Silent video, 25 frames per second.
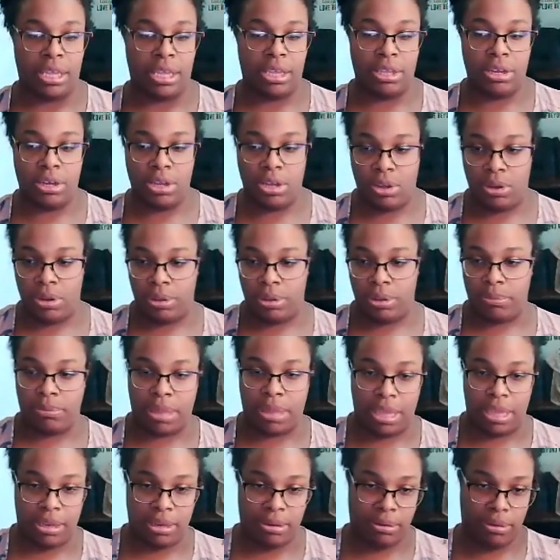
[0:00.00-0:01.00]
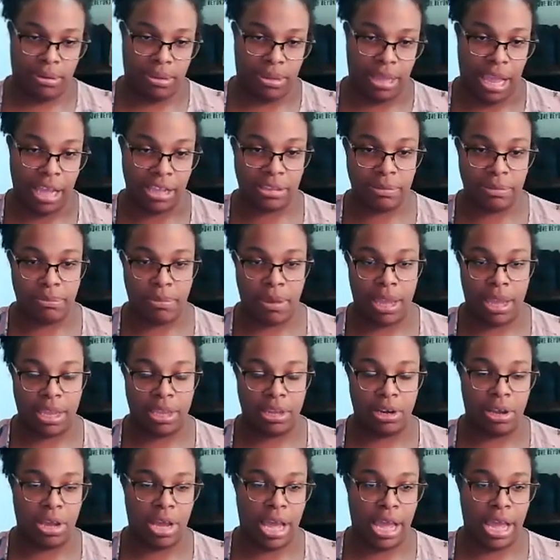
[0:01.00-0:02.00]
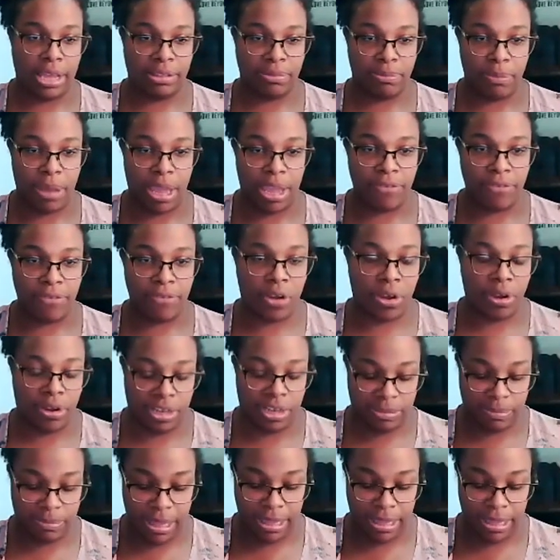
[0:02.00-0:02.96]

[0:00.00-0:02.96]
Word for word: you know, and and that's my, you know, it's my fault because